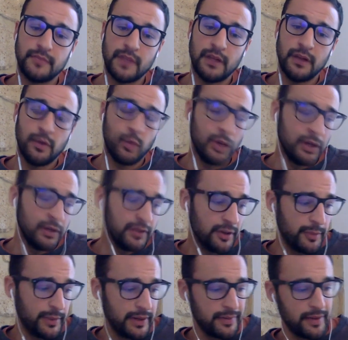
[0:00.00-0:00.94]
One of
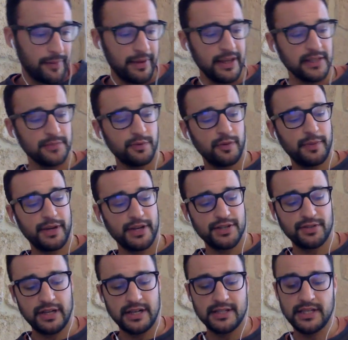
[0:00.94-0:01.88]
the biggest
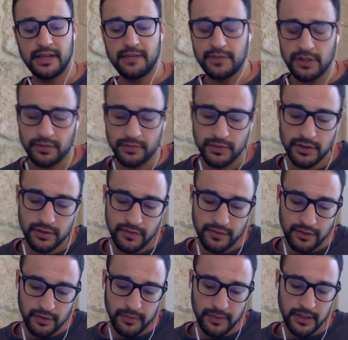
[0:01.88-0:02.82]
operational symptoms
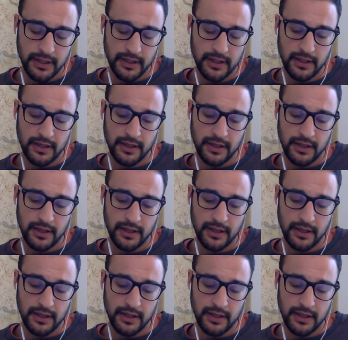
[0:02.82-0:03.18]
for me